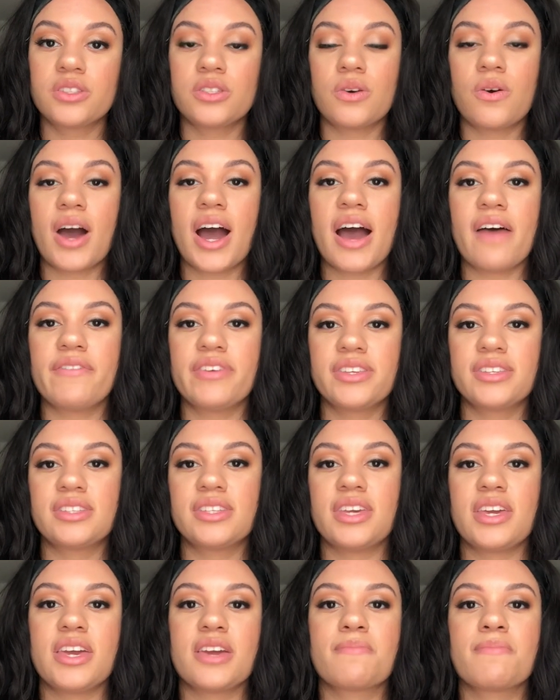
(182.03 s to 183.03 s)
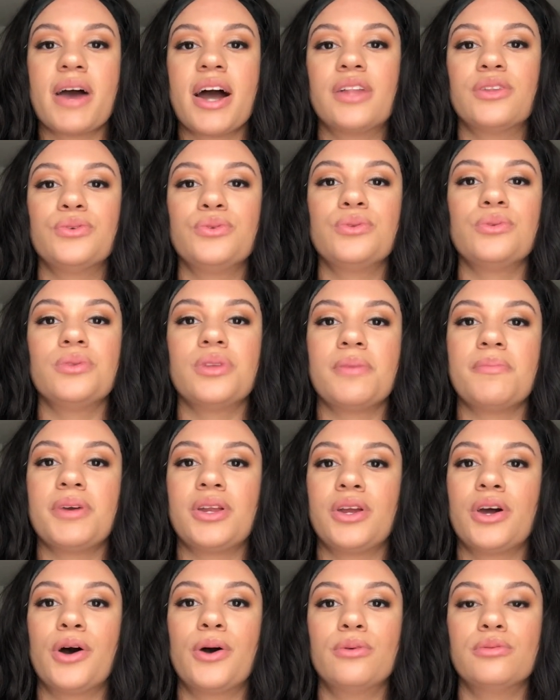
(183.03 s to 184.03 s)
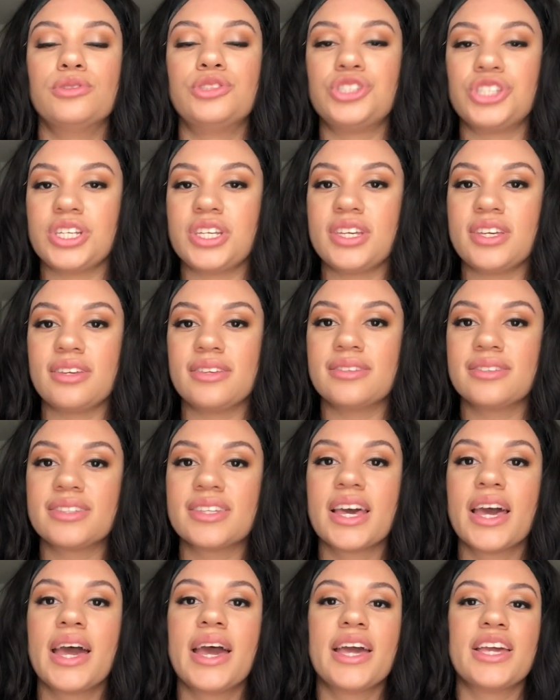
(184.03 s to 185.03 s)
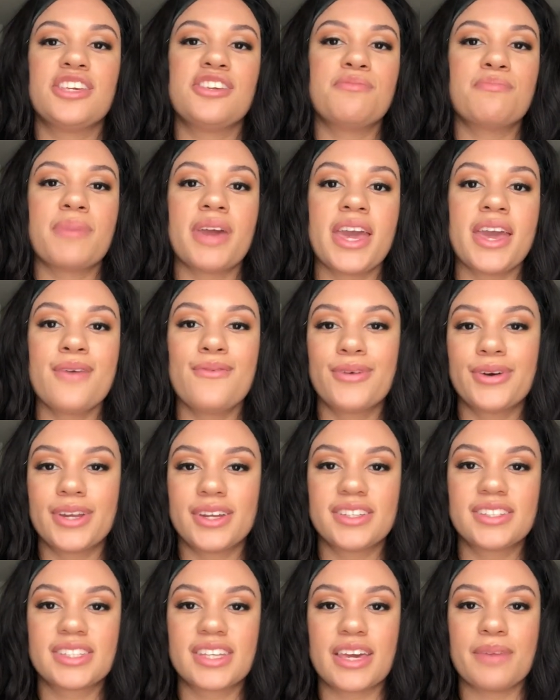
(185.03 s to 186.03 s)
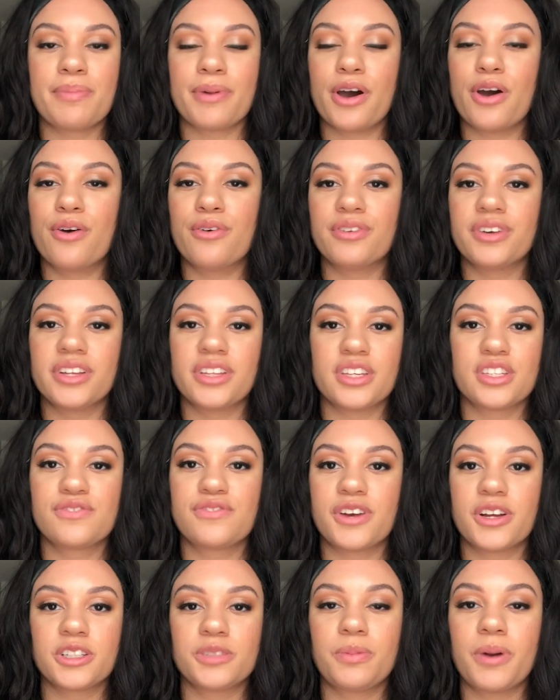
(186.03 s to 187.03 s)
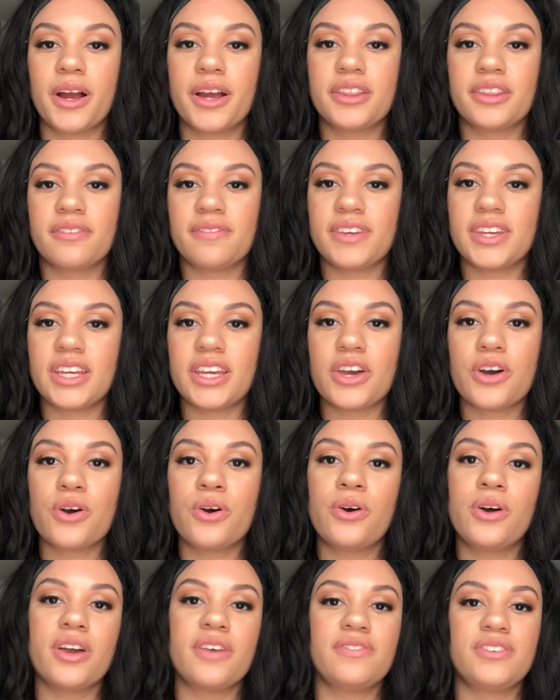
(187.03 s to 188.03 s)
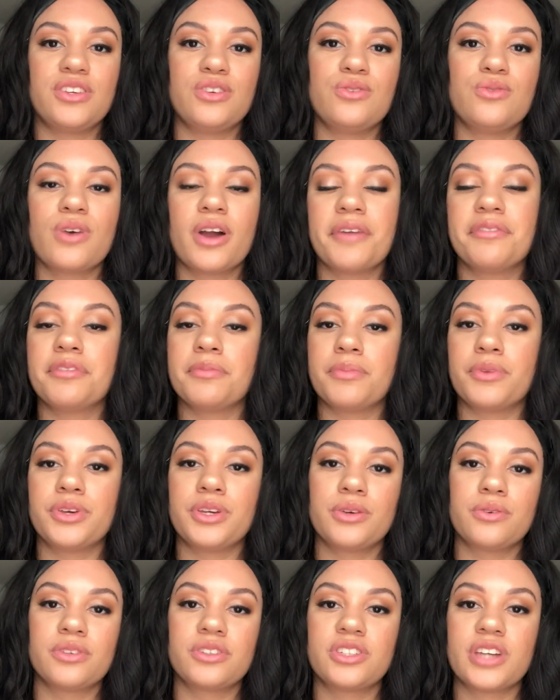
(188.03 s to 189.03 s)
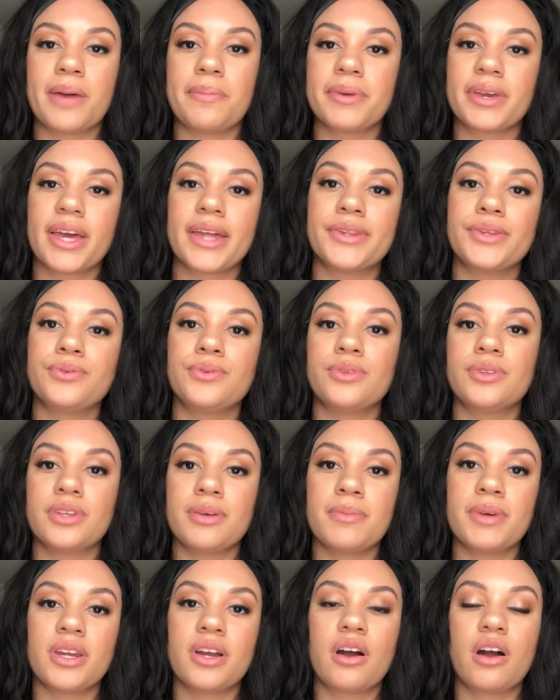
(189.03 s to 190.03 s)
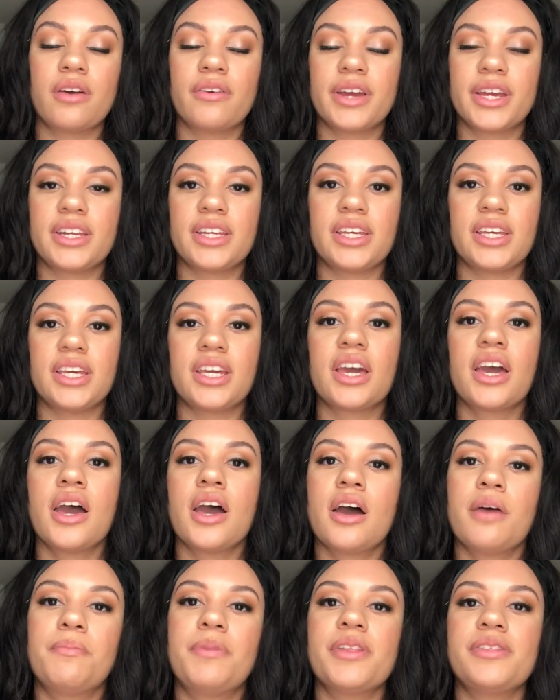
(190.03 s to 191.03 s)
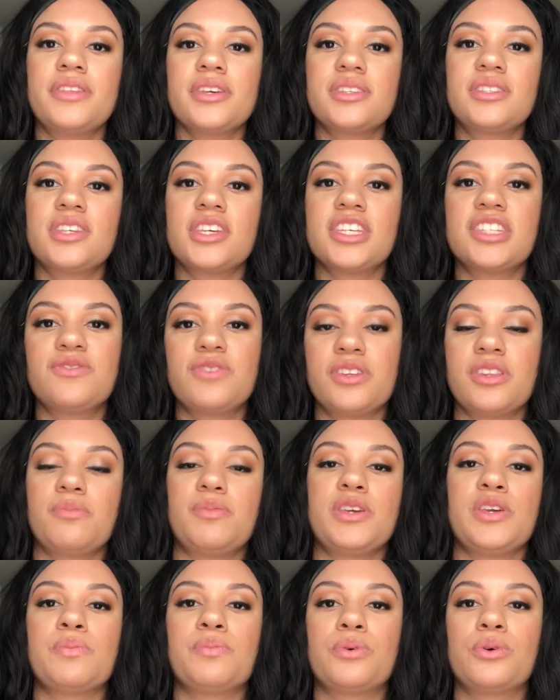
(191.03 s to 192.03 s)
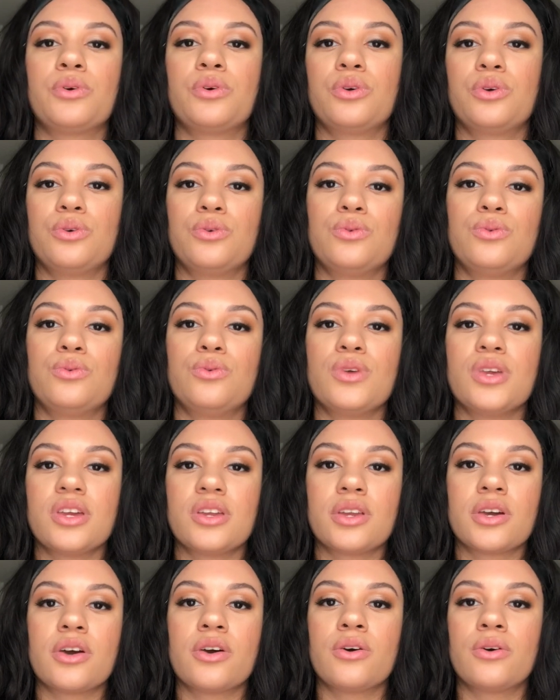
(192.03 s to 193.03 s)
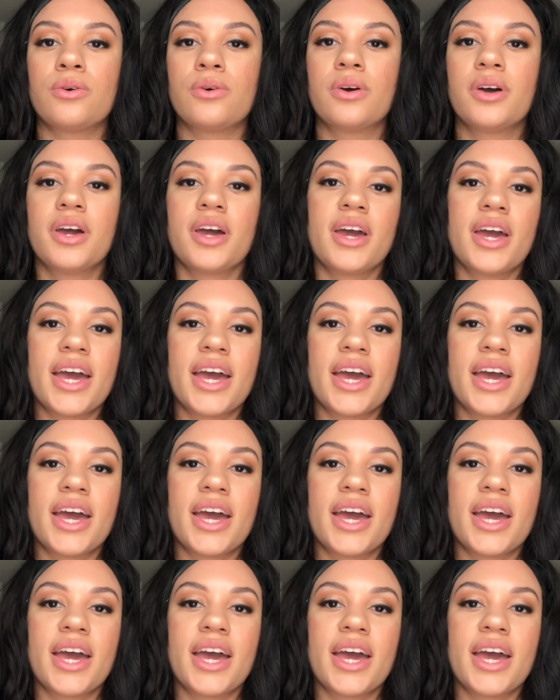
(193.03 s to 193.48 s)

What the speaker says: So obviously my Lululemon OGs, you may want to skip over this first part of the video if you are familiar with shopping at Lululemon already, but this is for the people who, you know,